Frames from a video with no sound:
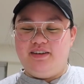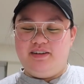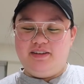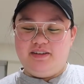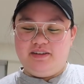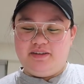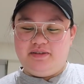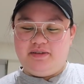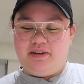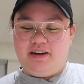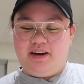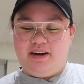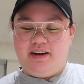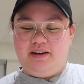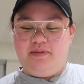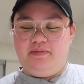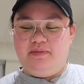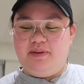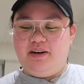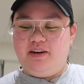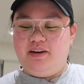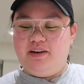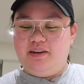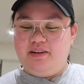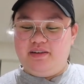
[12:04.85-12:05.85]
so
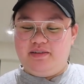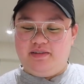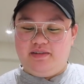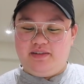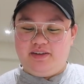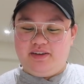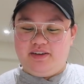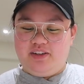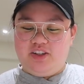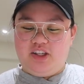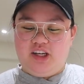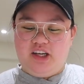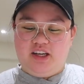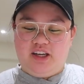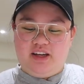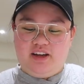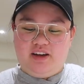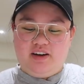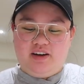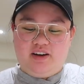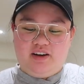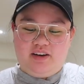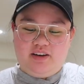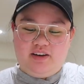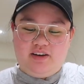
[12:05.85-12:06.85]
I'm not
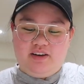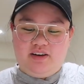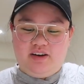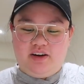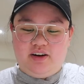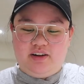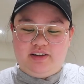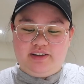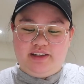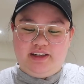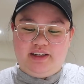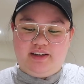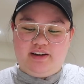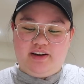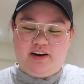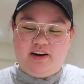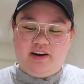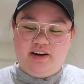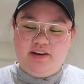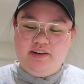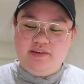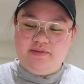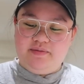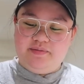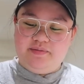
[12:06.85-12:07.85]
shaking all day long.